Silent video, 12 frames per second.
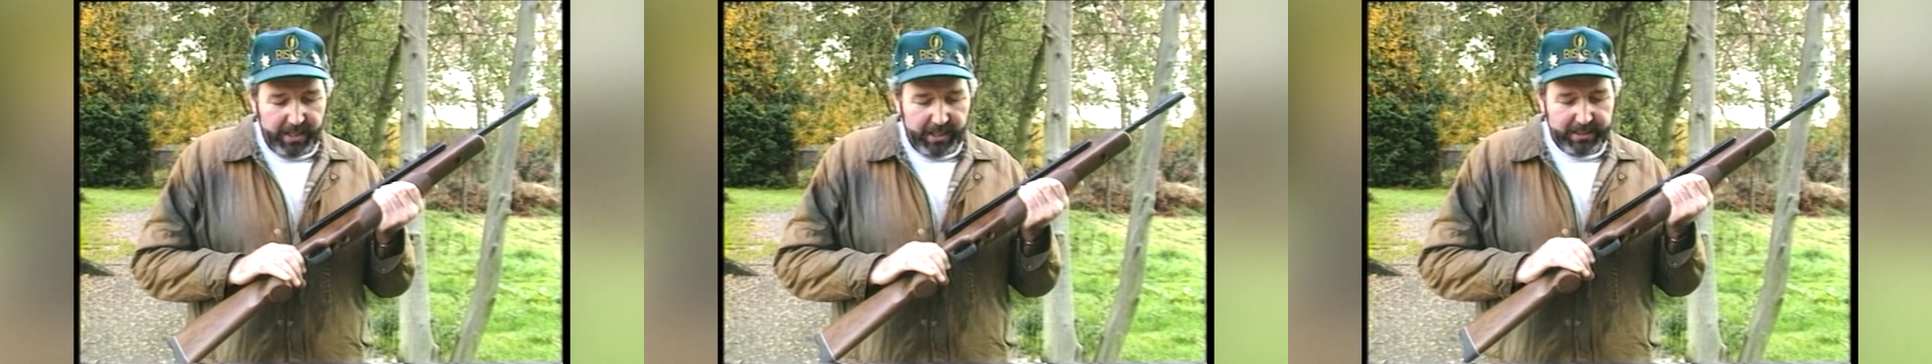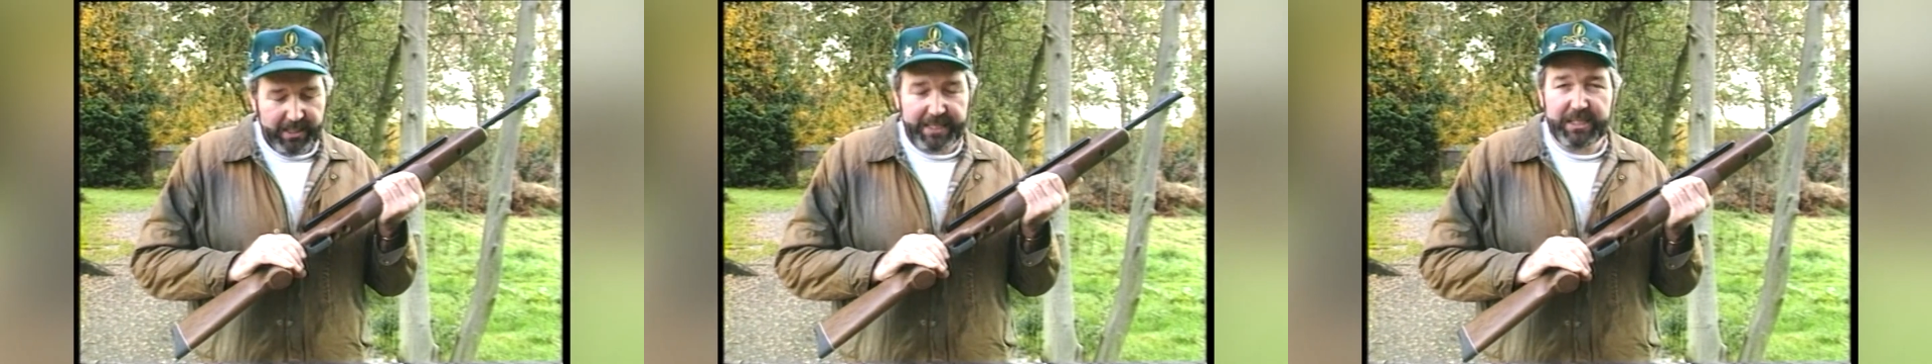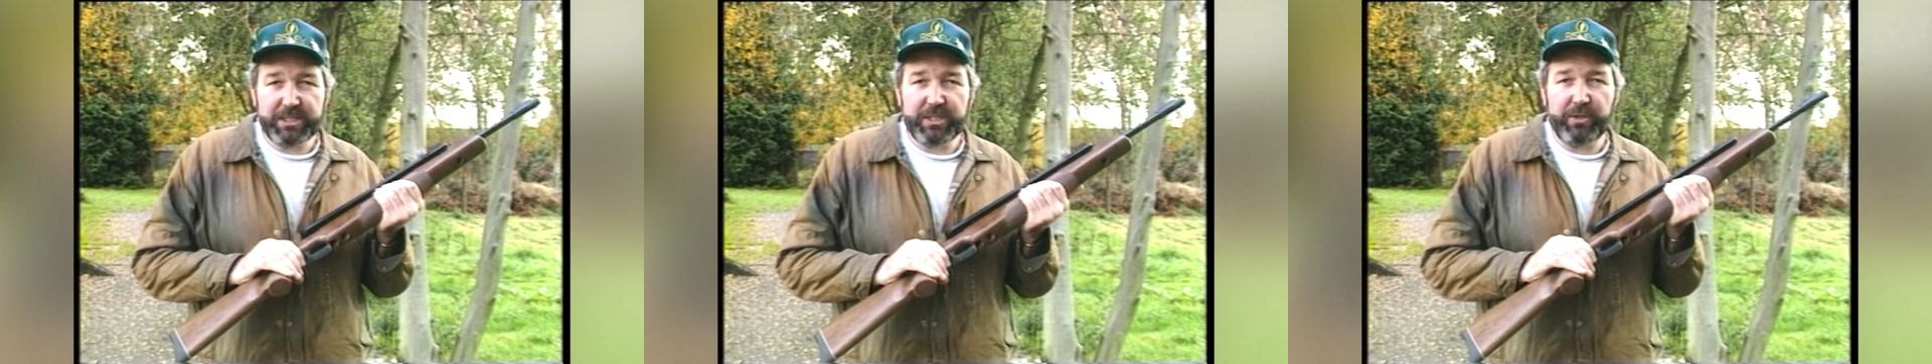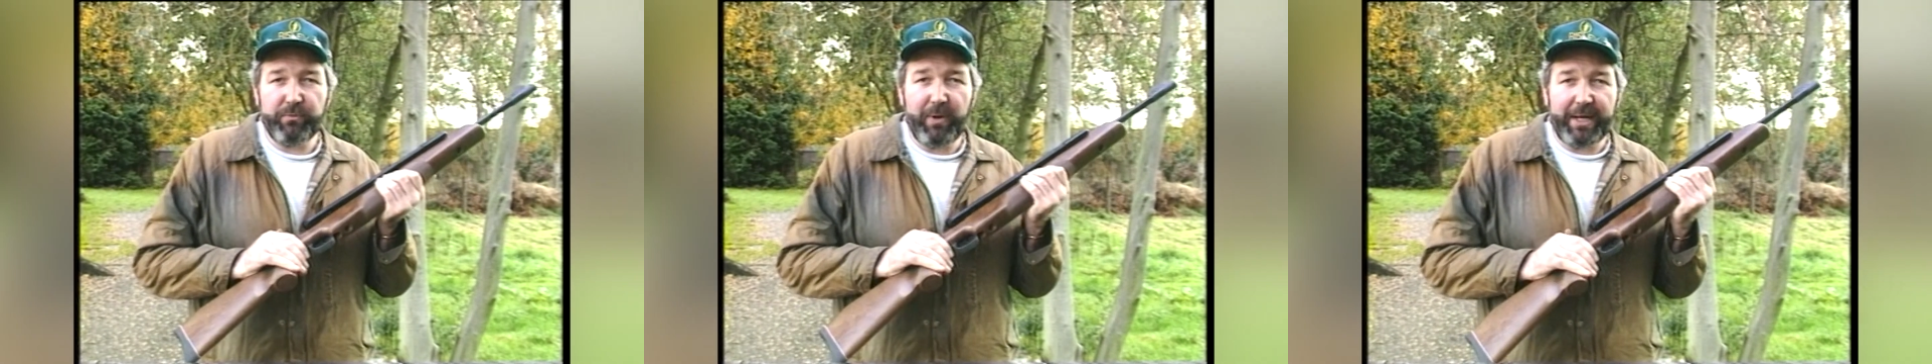and that is
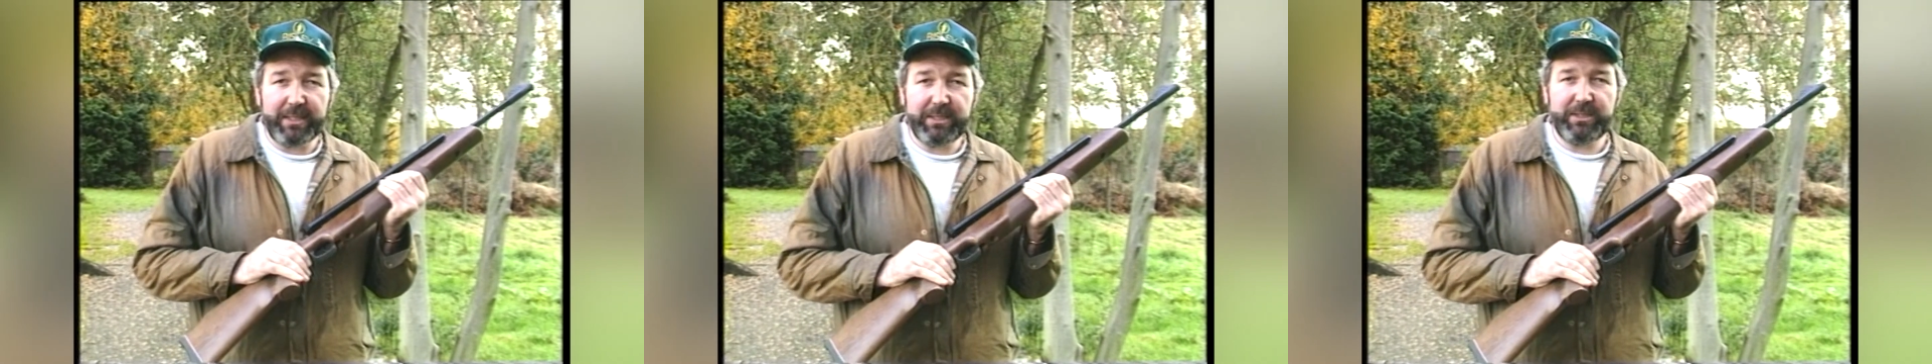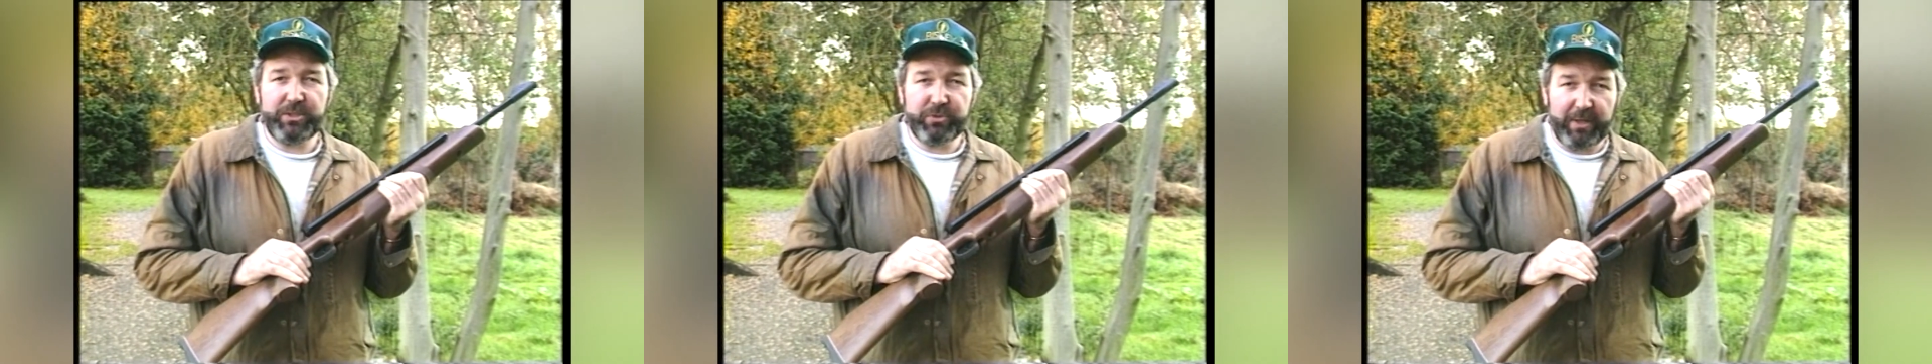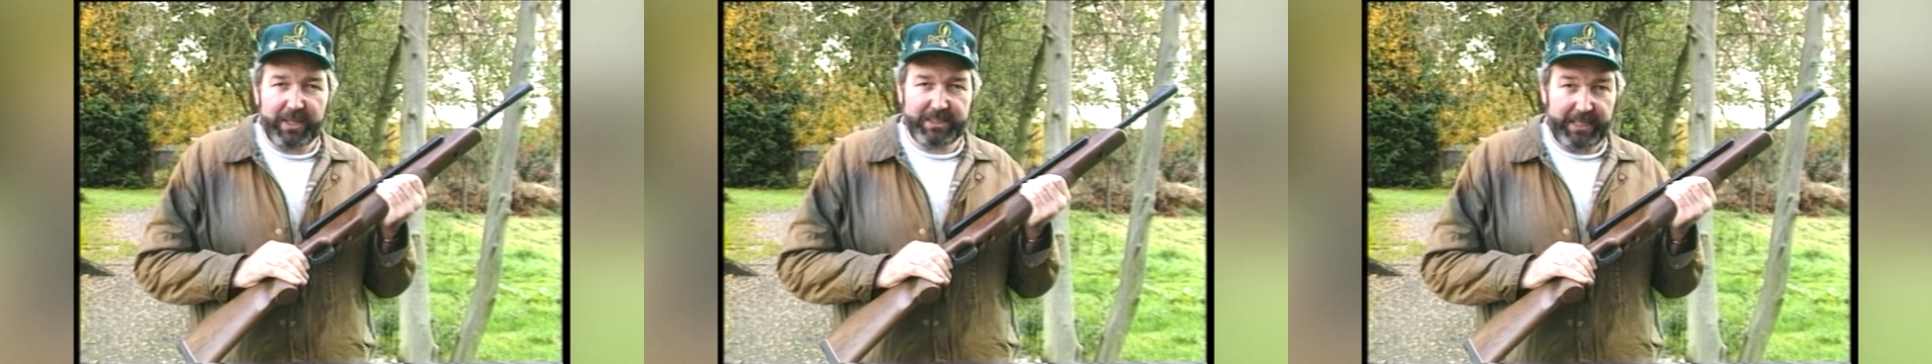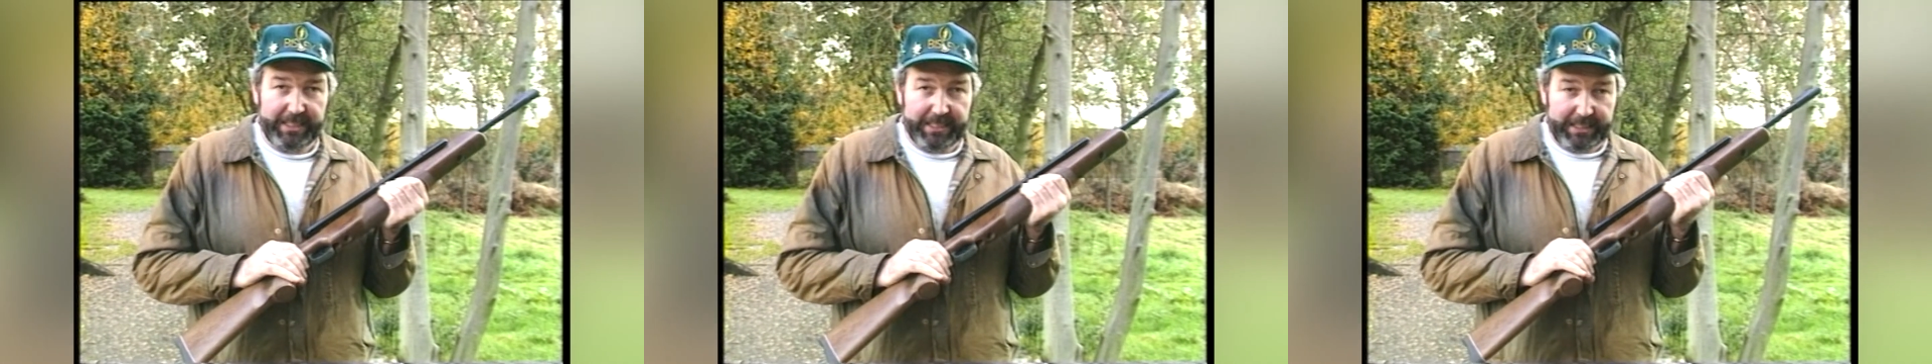correct trigger
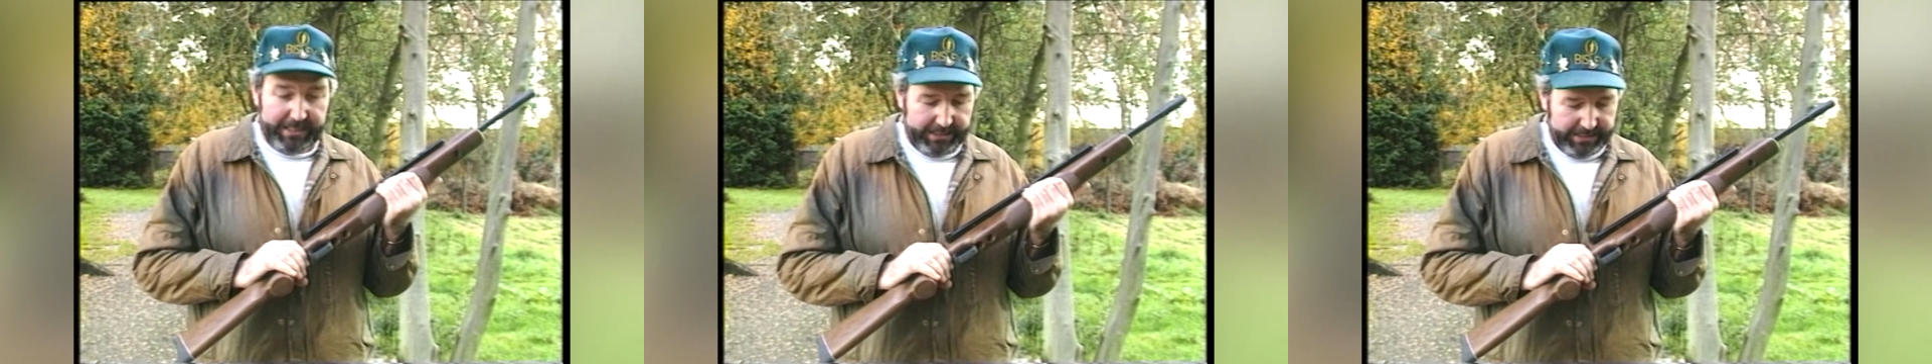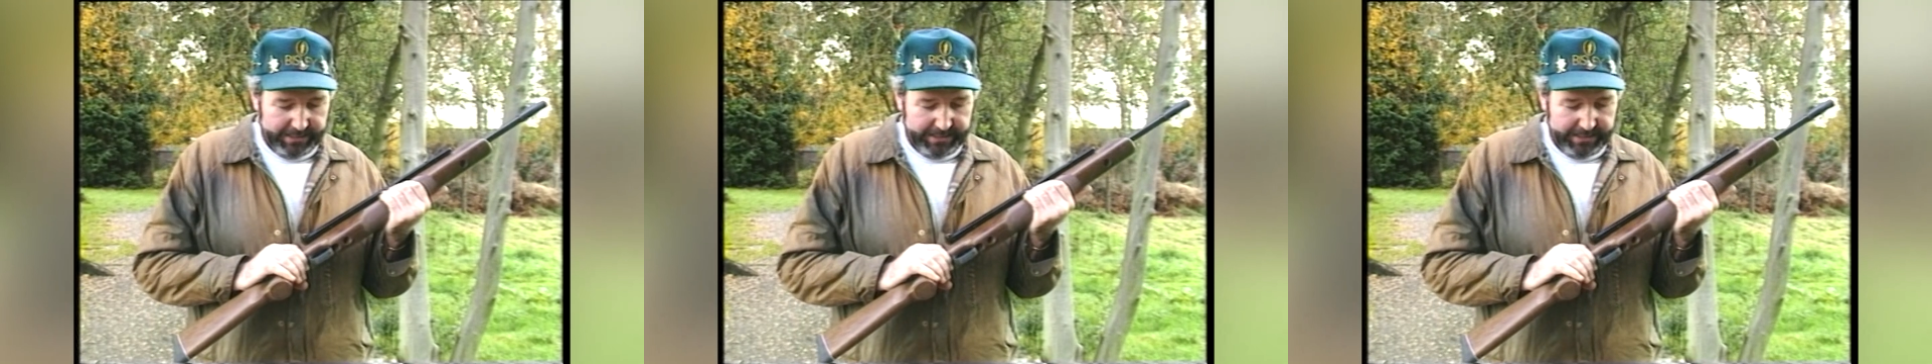technique.